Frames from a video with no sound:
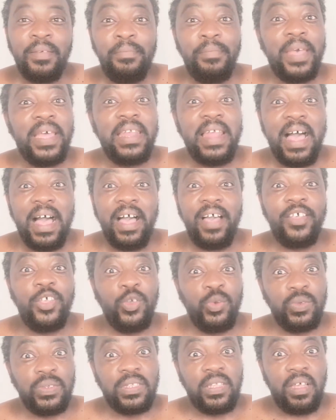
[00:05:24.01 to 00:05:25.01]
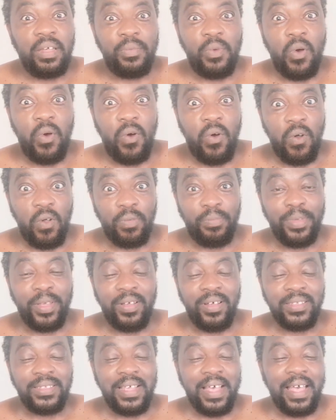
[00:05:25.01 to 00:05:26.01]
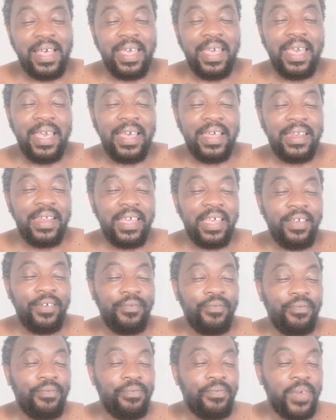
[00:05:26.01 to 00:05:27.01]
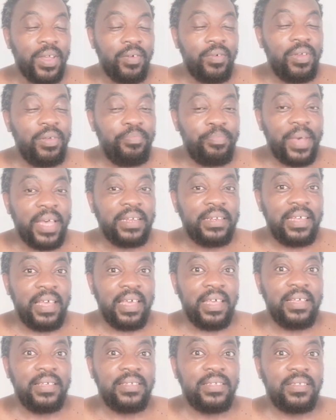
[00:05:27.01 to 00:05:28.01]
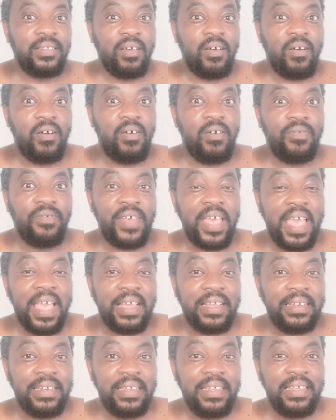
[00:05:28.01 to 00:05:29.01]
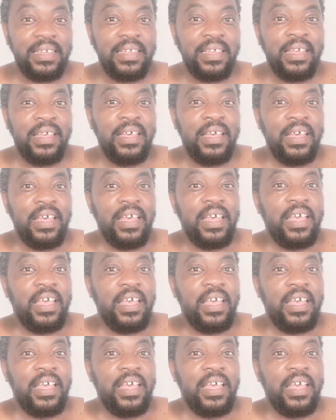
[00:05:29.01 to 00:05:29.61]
man, I used them all because I had a very bad case of acne